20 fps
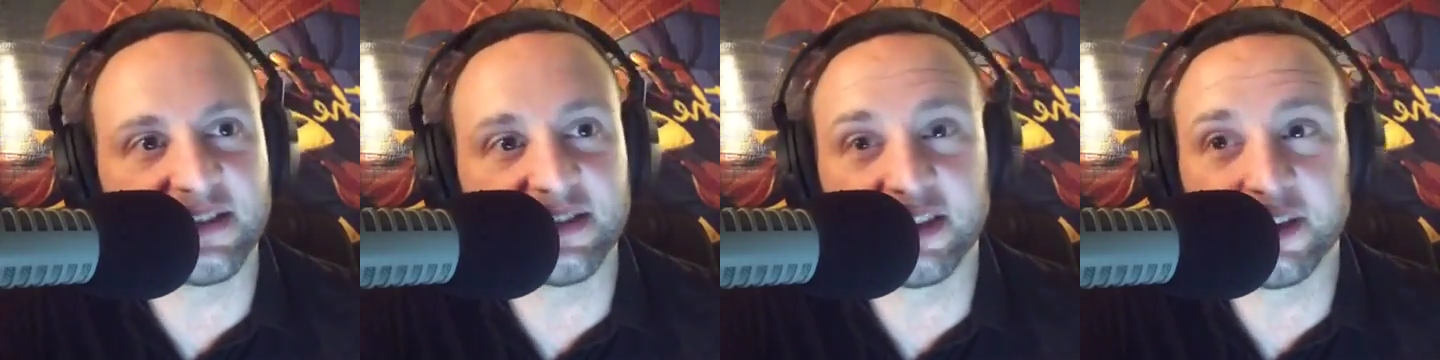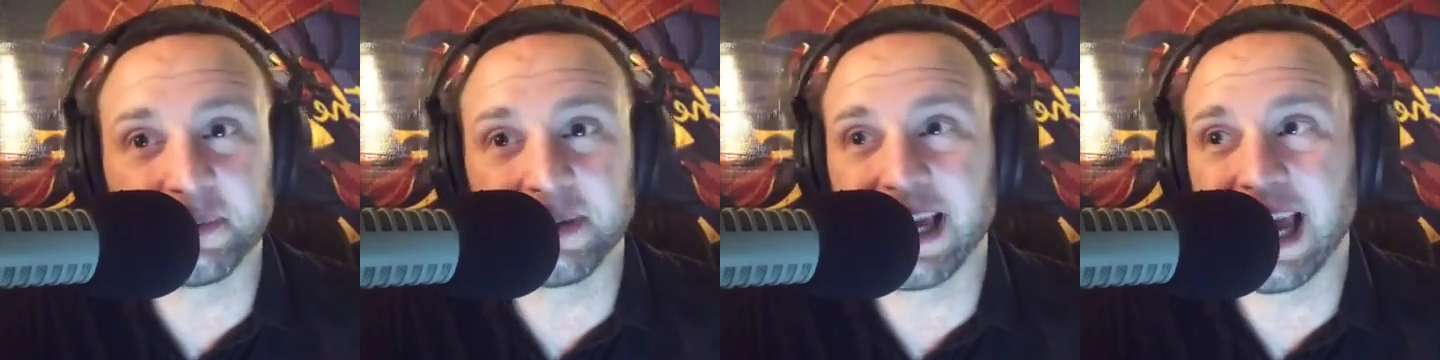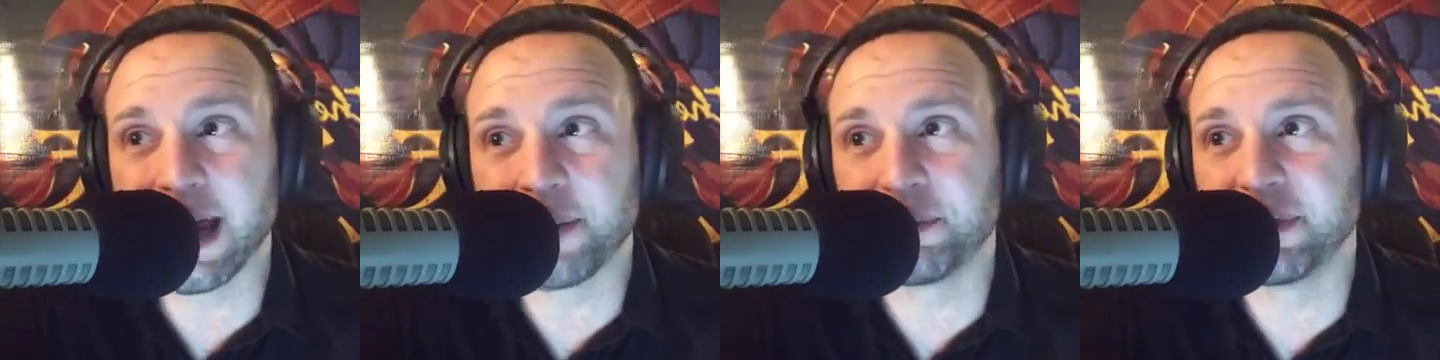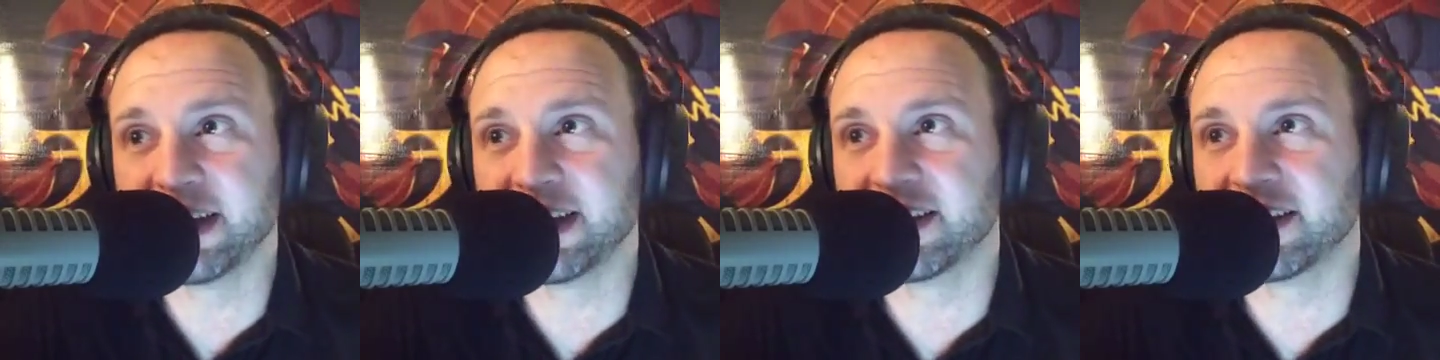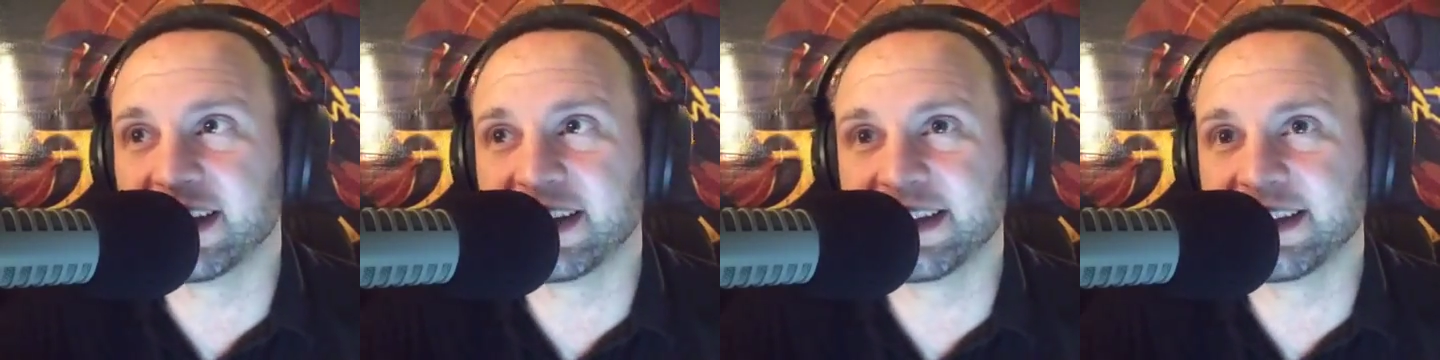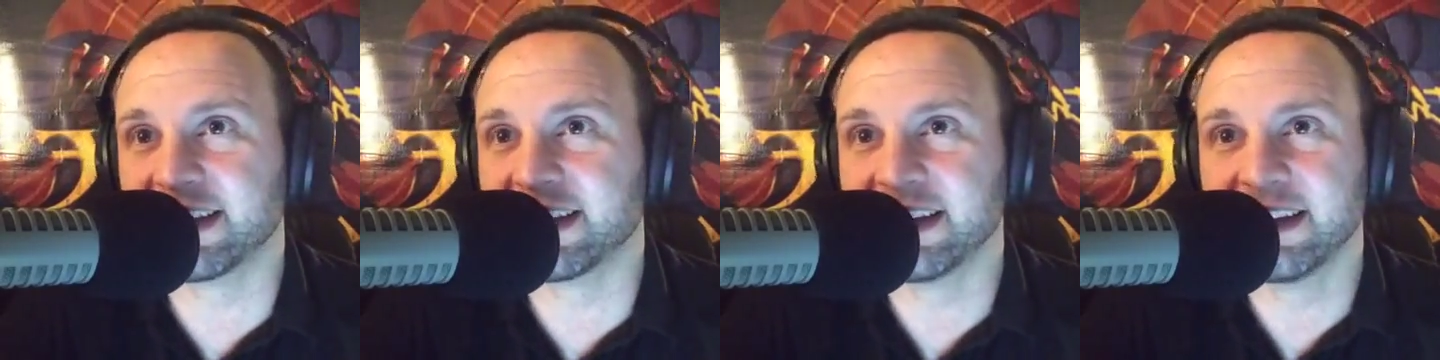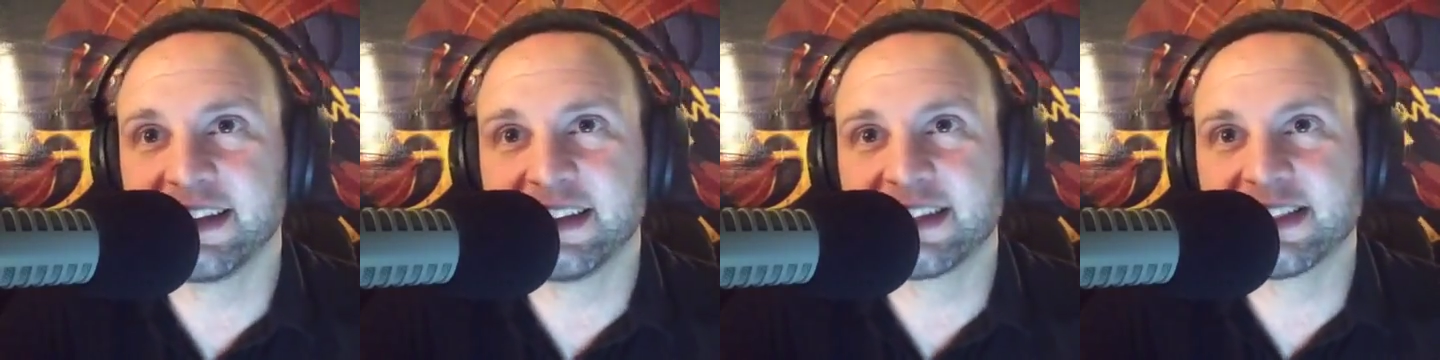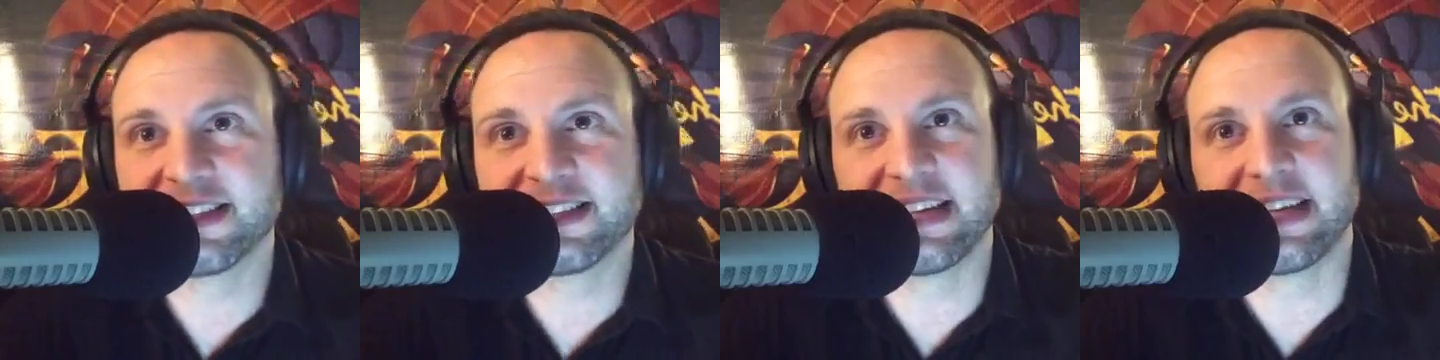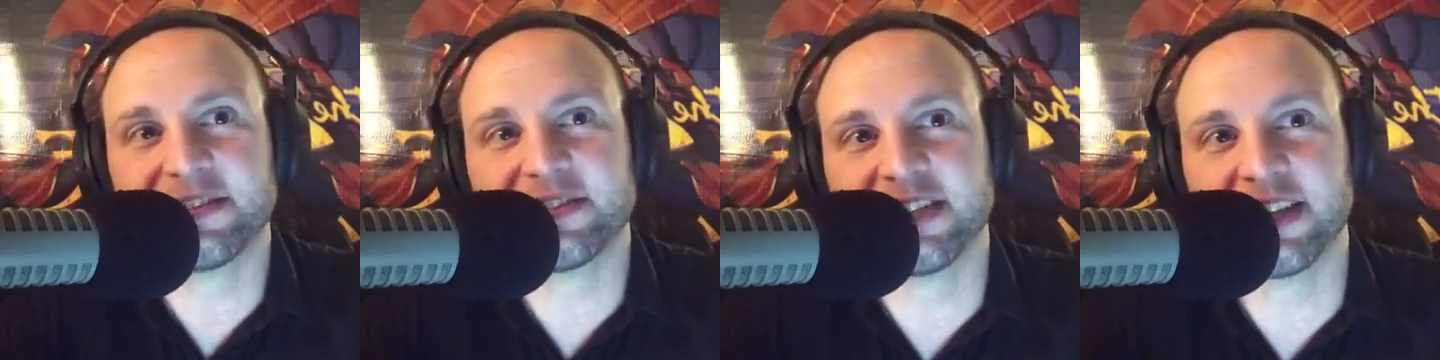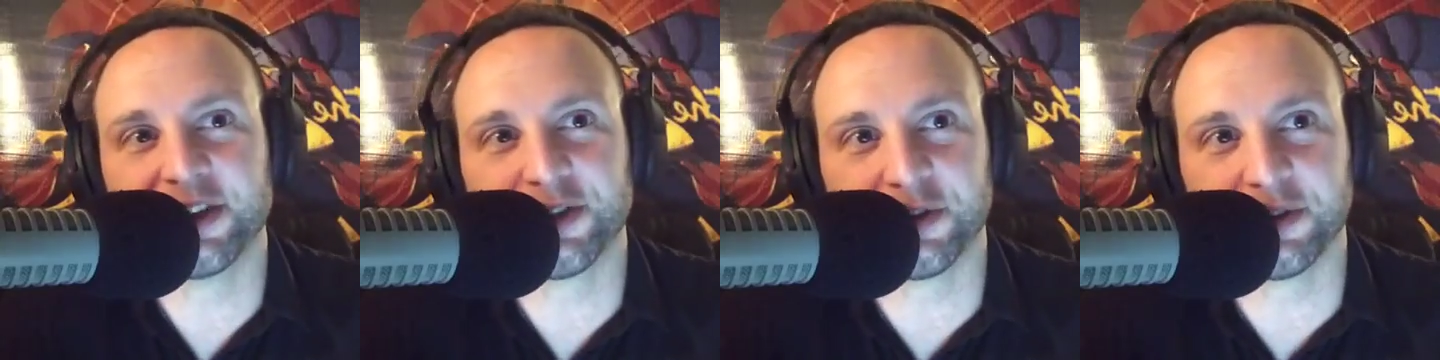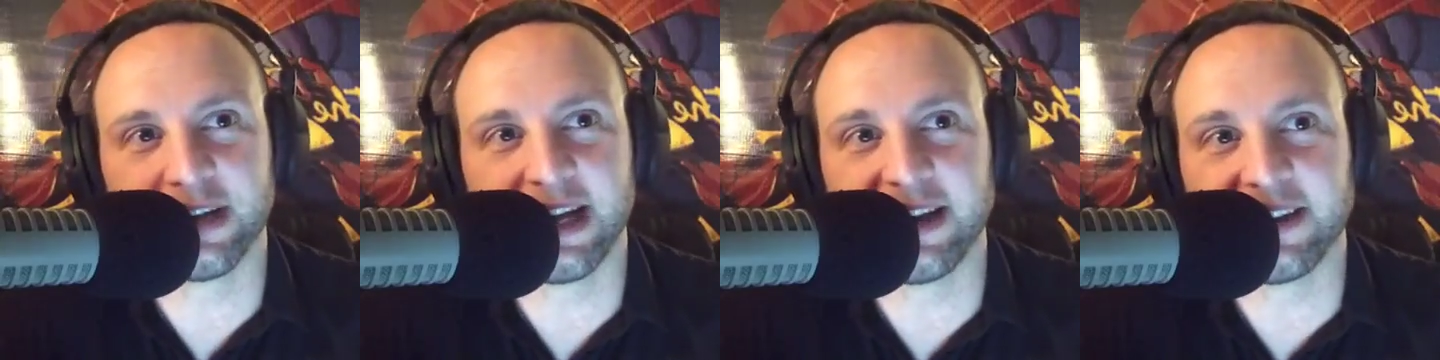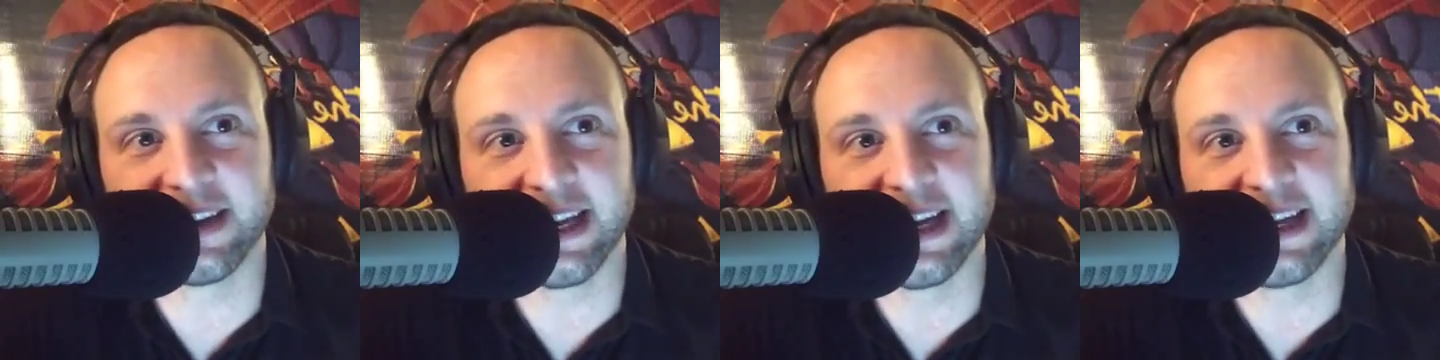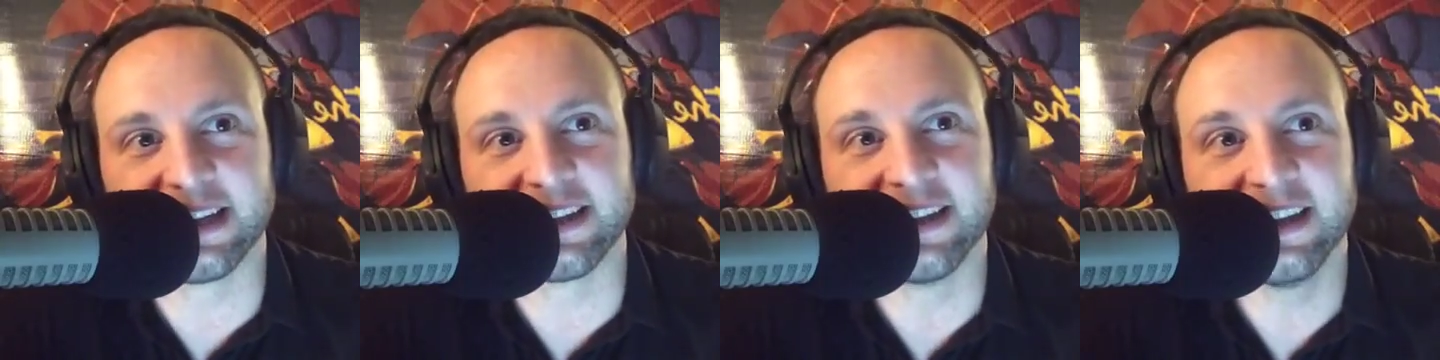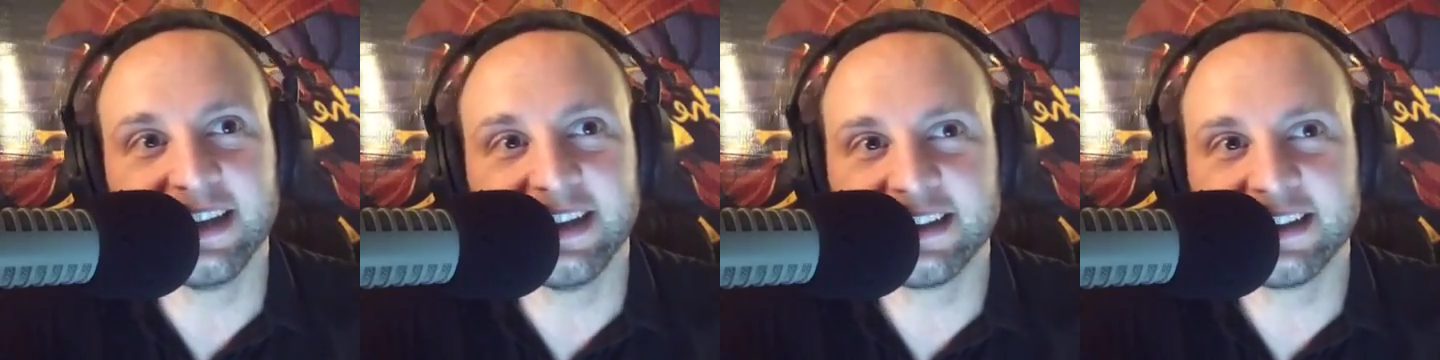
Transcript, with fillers: This could be happening in like South Central LA.